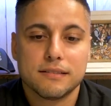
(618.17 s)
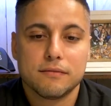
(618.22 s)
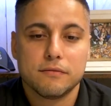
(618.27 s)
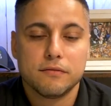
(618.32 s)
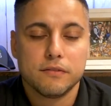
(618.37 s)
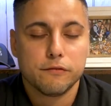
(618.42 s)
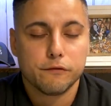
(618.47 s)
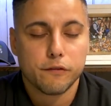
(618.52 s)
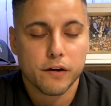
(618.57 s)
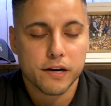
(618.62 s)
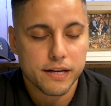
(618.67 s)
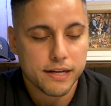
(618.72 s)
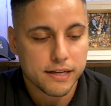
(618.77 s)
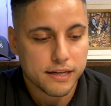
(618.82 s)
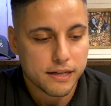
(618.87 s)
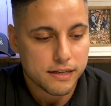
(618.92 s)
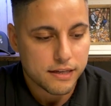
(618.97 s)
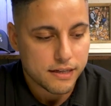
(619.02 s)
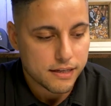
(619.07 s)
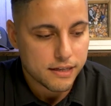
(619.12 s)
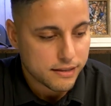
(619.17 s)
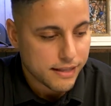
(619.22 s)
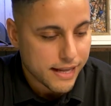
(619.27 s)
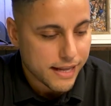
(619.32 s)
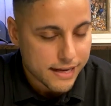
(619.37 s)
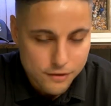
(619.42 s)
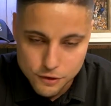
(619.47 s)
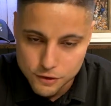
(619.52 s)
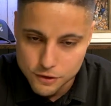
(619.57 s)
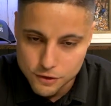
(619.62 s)
fighting
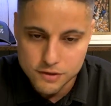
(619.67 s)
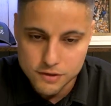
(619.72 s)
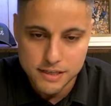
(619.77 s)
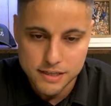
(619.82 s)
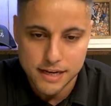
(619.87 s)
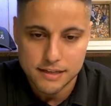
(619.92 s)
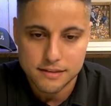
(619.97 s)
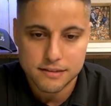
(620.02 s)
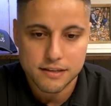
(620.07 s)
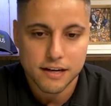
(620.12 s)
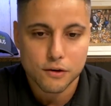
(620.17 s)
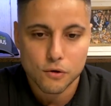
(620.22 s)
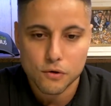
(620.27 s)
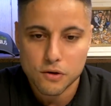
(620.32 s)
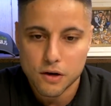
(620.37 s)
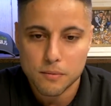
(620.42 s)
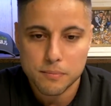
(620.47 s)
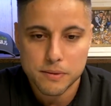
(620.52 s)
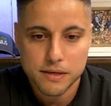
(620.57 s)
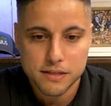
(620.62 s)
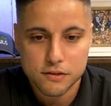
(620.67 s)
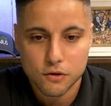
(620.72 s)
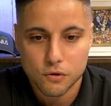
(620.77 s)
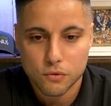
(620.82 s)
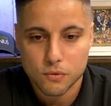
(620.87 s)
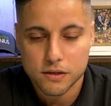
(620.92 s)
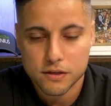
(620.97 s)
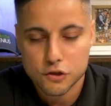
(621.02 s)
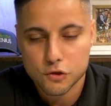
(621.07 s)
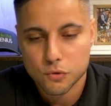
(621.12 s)
lenders and title companies don't
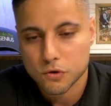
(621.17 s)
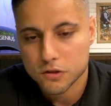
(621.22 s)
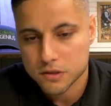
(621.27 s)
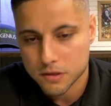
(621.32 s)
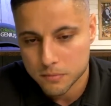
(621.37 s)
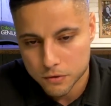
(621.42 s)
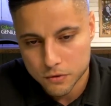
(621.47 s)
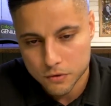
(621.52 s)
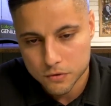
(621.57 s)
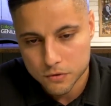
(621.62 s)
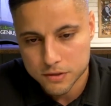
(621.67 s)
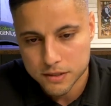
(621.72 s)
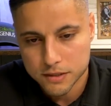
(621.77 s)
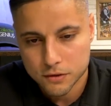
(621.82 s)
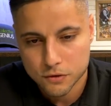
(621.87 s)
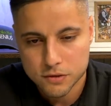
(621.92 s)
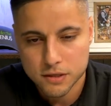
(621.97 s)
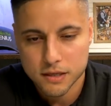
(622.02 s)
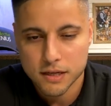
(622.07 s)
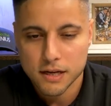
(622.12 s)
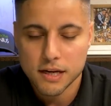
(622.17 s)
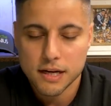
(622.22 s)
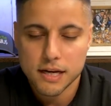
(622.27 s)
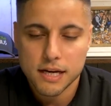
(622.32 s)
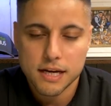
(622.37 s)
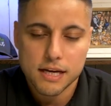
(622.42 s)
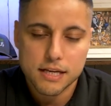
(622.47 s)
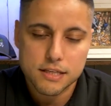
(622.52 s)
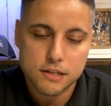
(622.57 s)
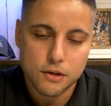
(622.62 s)
want to insure some of those deals.
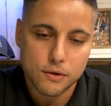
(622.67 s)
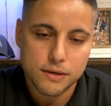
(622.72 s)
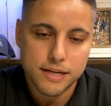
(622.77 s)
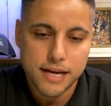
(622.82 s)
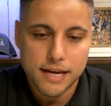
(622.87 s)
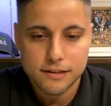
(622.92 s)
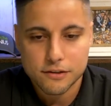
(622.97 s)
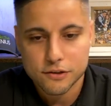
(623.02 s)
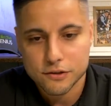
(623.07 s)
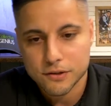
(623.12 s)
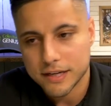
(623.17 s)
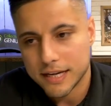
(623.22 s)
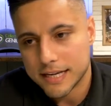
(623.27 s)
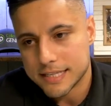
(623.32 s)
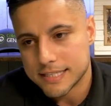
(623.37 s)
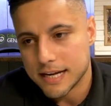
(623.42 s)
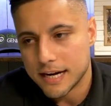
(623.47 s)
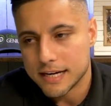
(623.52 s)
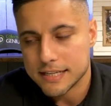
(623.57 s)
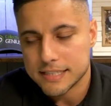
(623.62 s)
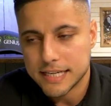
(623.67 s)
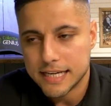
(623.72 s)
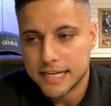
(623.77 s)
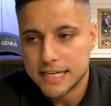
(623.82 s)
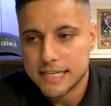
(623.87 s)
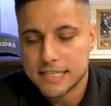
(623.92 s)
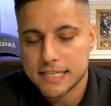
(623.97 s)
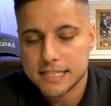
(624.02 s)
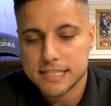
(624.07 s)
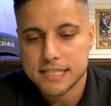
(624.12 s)
So again, it's not as
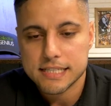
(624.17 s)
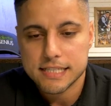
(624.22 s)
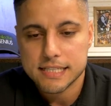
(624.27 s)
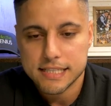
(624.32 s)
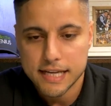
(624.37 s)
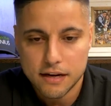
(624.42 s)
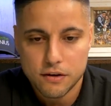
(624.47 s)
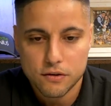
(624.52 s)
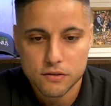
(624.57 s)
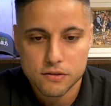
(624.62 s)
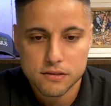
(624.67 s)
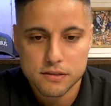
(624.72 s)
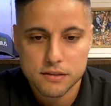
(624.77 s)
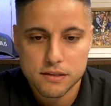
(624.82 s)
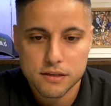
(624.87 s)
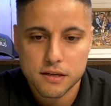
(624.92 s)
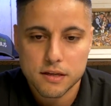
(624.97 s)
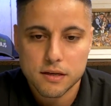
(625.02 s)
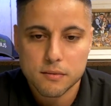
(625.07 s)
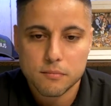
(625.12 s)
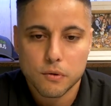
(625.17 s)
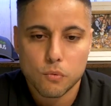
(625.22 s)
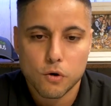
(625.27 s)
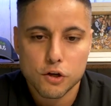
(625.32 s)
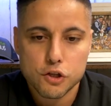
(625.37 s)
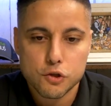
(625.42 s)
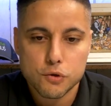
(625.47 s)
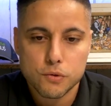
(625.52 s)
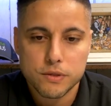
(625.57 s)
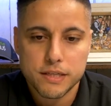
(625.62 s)
easy as it sounds, but
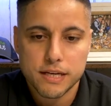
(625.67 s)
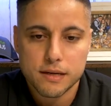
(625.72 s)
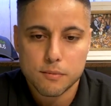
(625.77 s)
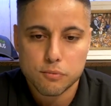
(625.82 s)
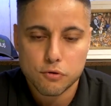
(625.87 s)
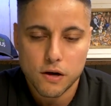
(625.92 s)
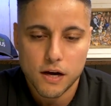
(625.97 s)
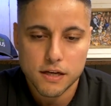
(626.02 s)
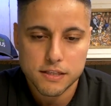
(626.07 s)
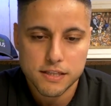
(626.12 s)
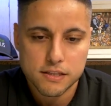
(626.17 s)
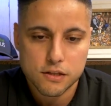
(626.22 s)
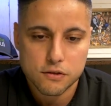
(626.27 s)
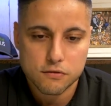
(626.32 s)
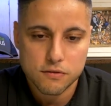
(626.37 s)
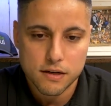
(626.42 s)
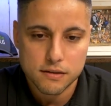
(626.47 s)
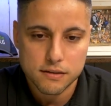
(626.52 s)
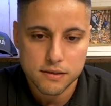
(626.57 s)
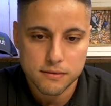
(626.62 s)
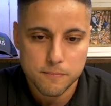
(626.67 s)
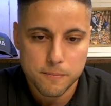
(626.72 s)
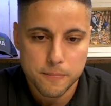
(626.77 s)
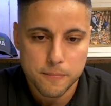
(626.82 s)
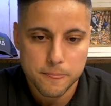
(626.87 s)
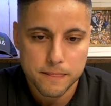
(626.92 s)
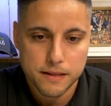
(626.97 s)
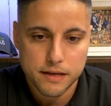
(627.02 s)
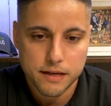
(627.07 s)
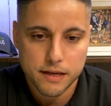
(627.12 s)
once you get a process around it
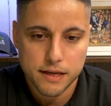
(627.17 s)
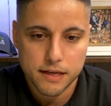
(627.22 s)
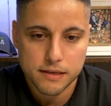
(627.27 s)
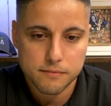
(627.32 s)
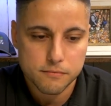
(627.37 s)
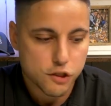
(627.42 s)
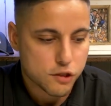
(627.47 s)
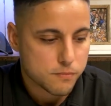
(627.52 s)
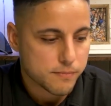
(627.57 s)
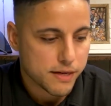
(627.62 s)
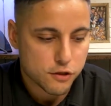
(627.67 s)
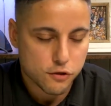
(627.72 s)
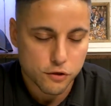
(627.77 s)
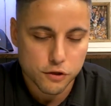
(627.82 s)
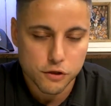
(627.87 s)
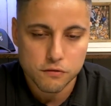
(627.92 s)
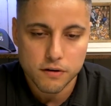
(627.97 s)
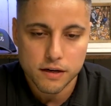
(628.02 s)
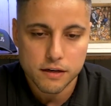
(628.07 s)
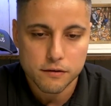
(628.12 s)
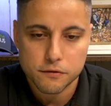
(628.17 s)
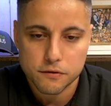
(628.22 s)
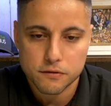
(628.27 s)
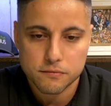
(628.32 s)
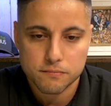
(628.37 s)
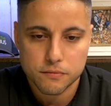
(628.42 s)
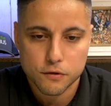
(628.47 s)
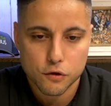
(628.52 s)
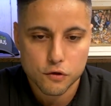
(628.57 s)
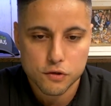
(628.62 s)
and just make sure you're ready for
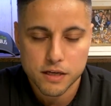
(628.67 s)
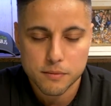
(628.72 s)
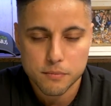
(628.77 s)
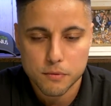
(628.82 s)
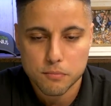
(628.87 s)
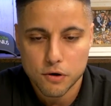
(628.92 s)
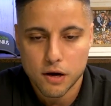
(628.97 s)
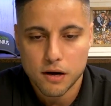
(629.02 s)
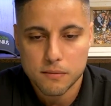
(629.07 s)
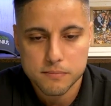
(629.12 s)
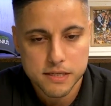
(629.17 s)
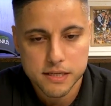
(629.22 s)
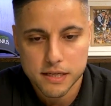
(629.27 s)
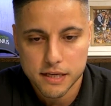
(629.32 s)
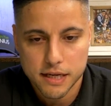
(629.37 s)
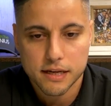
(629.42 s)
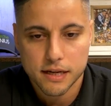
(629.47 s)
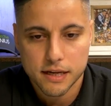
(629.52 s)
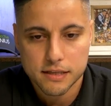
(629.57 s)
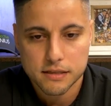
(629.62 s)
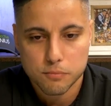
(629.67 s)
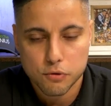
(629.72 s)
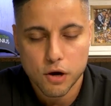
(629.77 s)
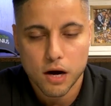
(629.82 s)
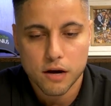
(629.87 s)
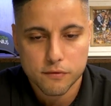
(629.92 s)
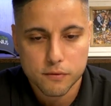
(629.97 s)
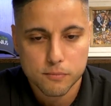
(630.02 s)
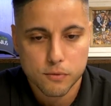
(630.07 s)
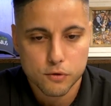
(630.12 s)
those type of problems, it's a
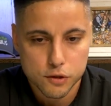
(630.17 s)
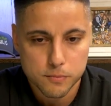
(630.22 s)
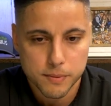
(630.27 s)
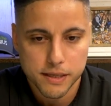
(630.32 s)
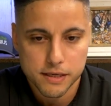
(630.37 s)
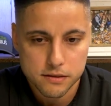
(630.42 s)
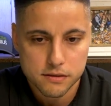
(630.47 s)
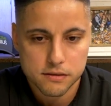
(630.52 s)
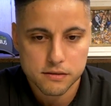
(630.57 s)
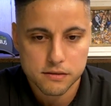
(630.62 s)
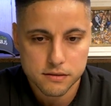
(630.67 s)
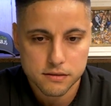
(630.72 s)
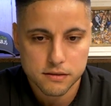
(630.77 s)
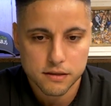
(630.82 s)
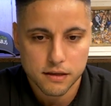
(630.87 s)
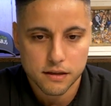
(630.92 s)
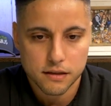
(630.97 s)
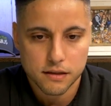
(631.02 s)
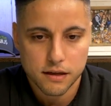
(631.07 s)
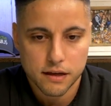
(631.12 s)
profitable space, I